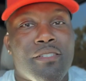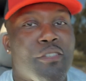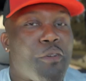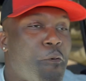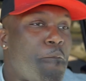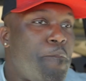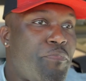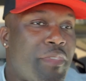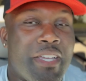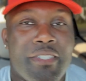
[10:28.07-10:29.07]
So,
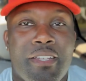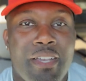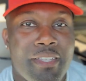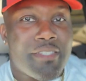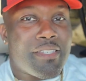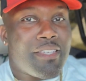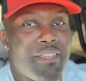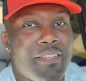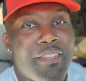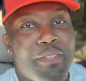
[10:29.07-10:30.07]
as y'all can
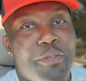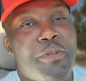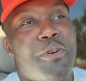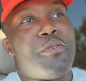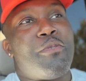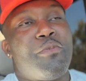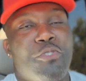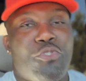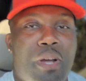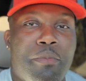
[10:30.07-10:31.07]
see, you know, we
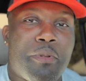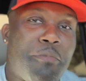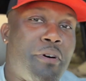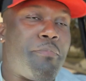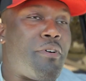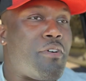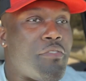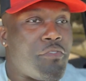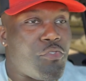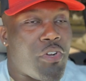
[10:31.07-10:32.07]
dropped the pup
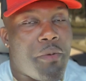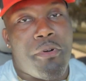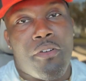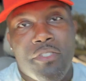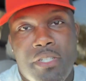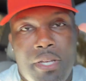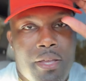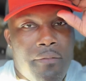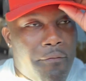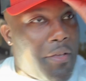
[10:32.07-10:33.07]
off. Drop off
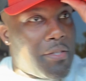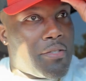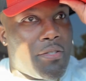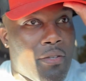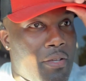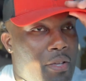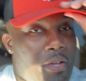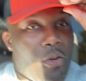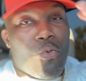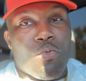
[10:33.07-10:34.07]
Chucky Finster,
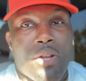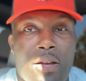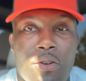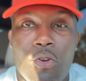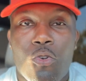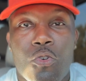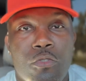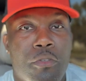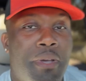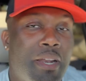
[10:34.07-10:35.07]
who now
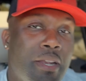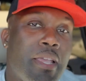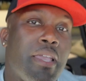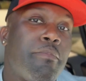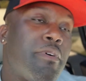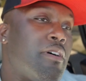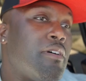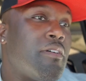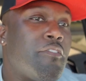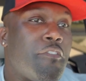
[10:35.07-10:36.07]
goes by the name
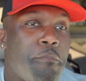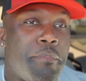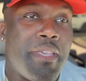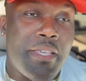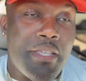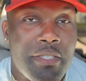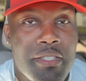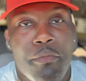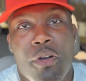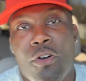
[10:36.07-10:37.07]
of Biggie
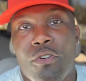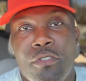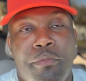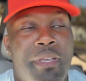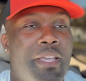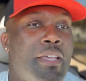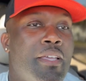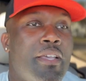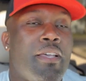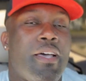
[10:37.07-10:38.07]
Smalls, man.
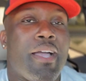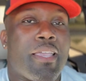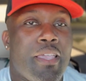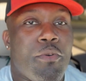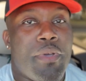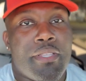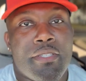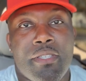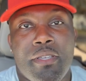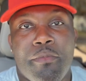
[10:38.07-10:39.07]
I can't wait to
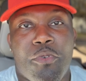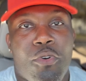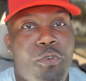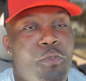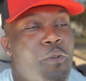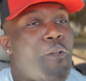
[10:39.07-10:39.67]
see him grow.